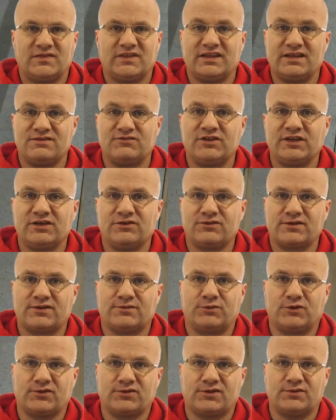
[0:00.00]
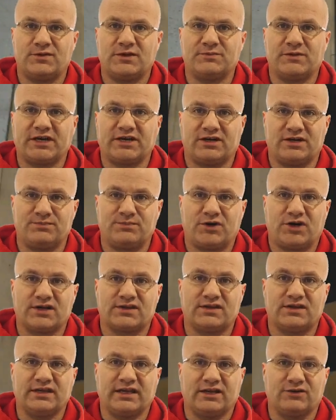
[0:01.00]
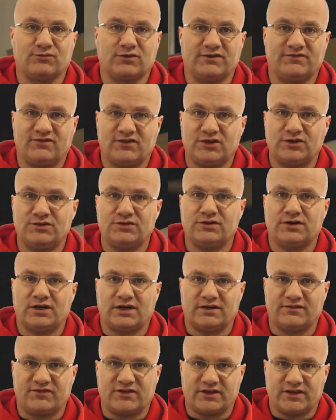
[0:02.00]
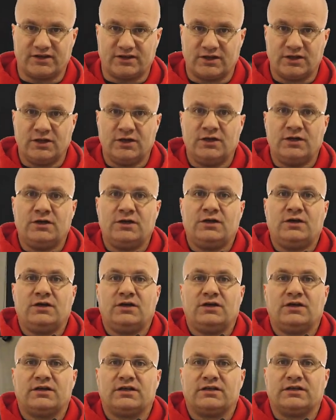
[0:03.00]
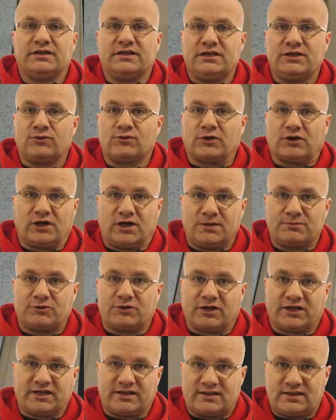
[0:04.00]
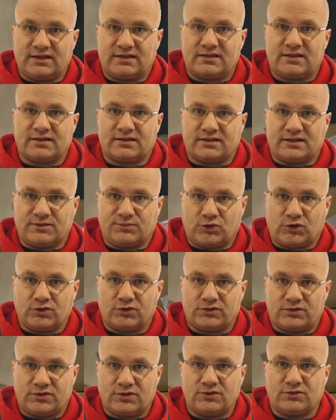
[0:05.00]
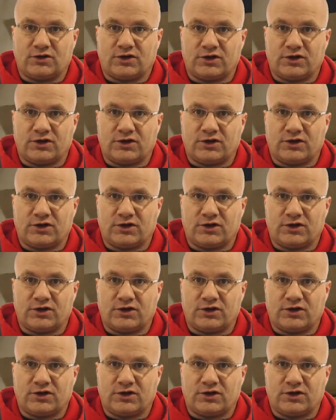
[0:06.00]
This video is supposed to be my unboxing and review of the Neewer upgraded 660 Pro 2